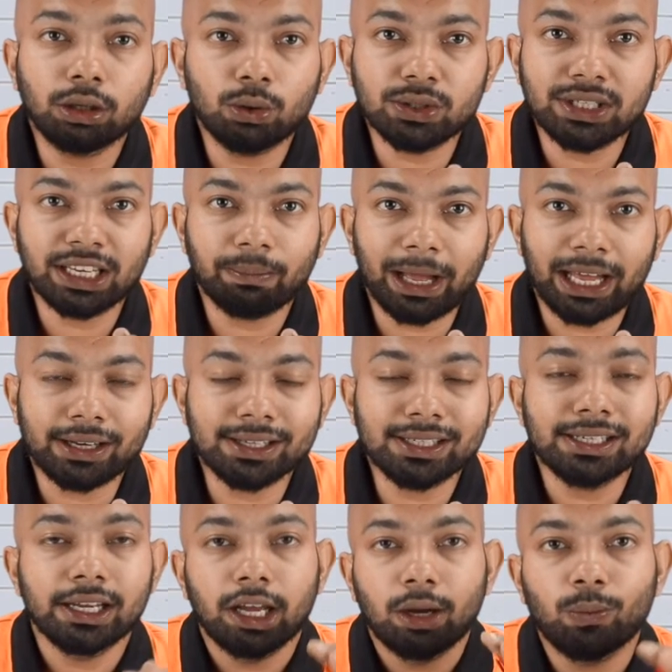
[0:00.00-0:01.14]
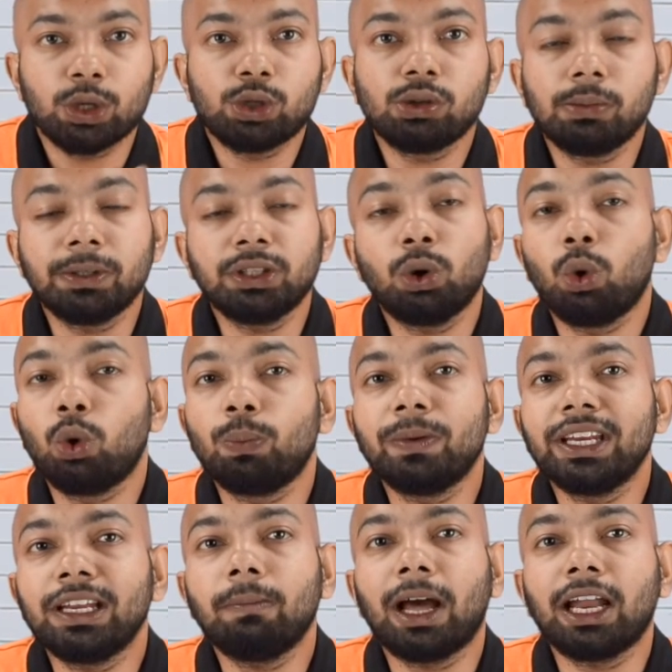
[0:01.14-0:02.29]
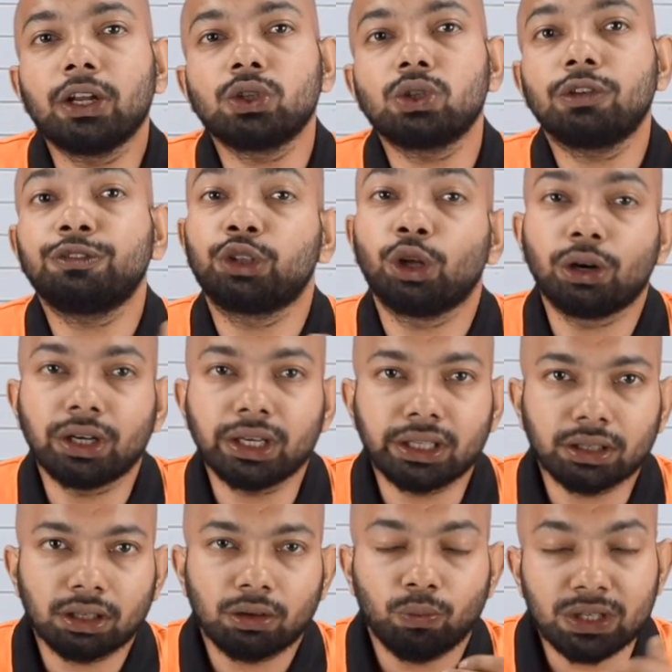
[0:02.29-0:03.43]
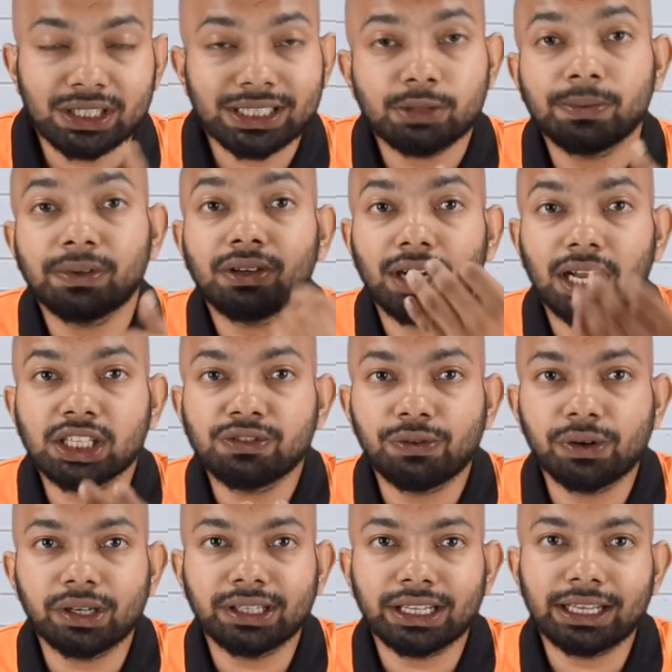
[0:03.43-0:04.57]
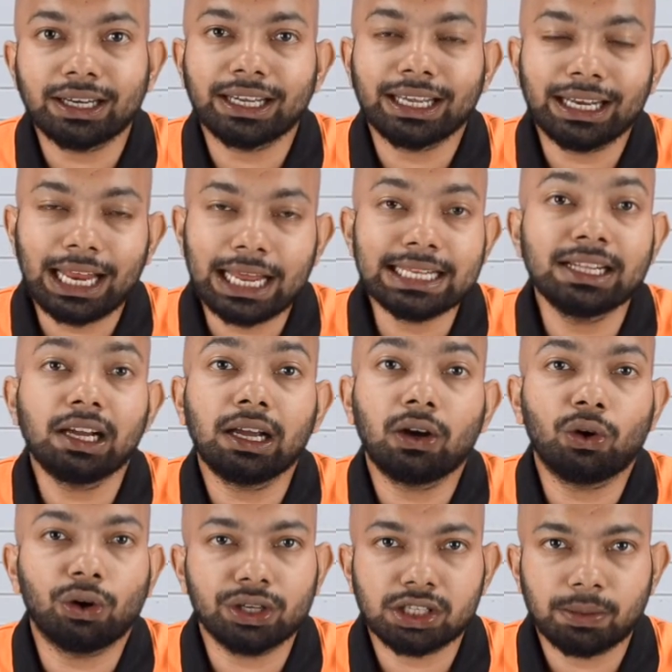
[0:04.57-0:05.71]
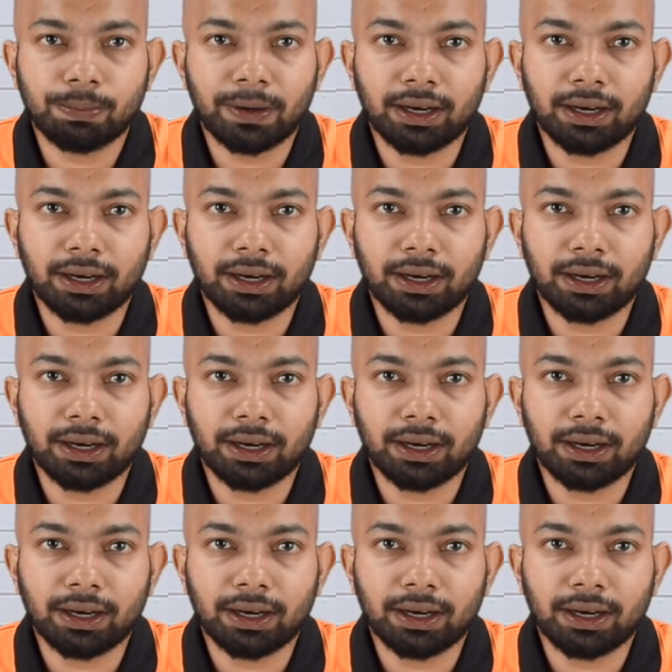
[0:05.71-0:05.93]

closing balance, which will be the opening balance of 3rd year, which is transferred there again in the cost